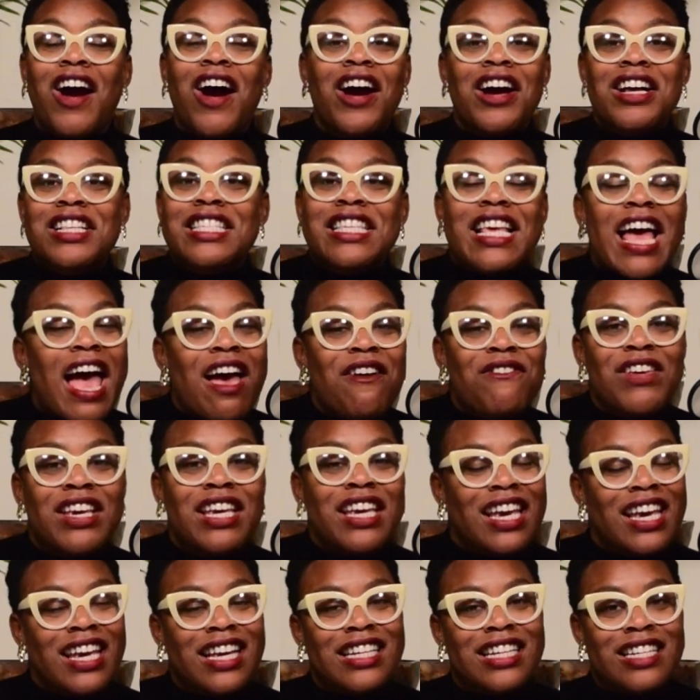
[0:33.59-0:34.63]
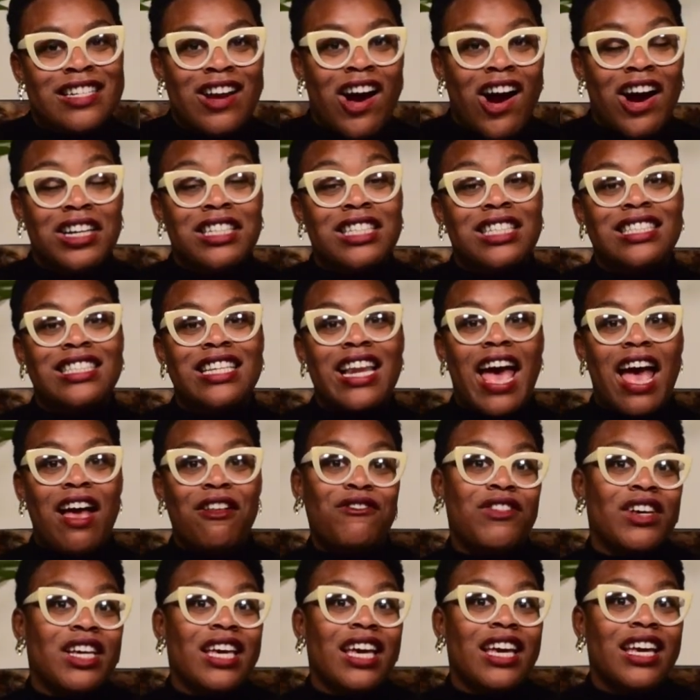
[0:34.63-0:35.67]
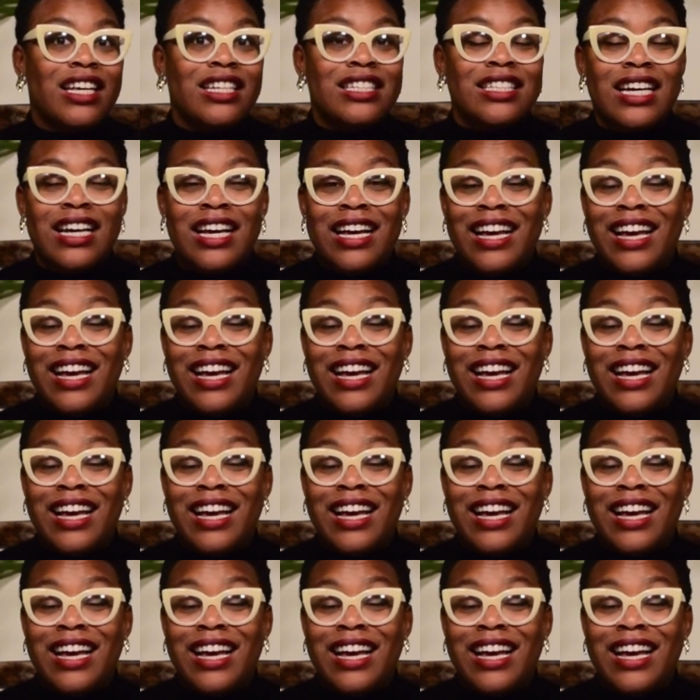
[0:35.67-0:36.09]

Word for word: arts advocate, and artist advocate.